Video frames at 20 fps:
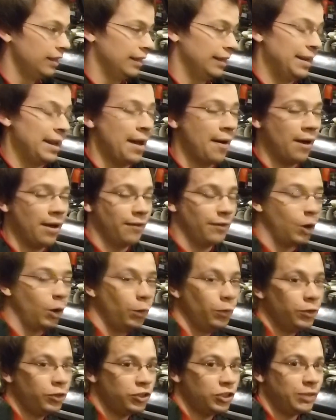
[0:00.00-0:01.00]
Now, I've
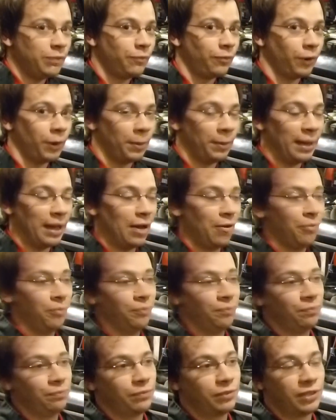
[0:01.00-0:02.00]
owned the Jeep for
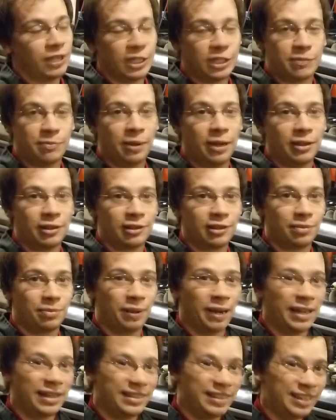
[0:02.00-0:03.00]
about six months,
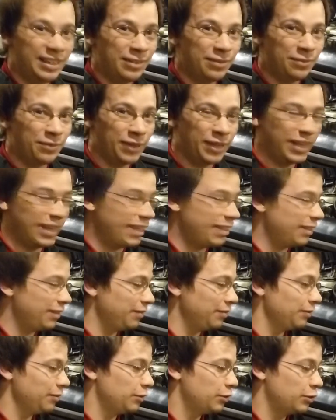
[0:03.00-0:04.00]
but I didn't really get
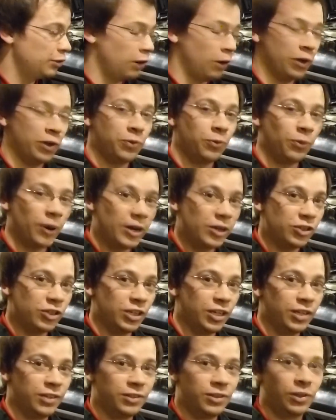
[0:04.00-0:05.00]
started
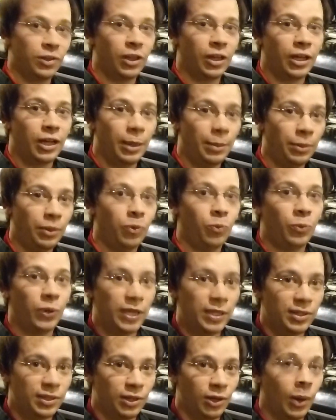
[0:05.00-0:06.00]
wrenching until a couple of
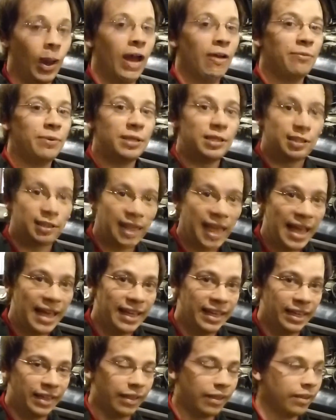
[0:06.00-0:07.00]
weeks ago. I've been
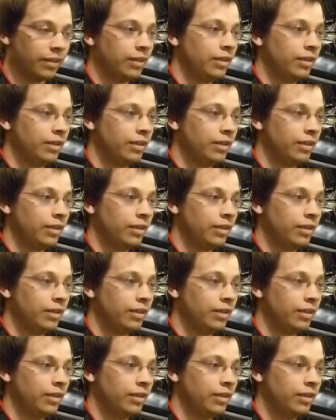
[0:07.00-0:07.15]
slacking.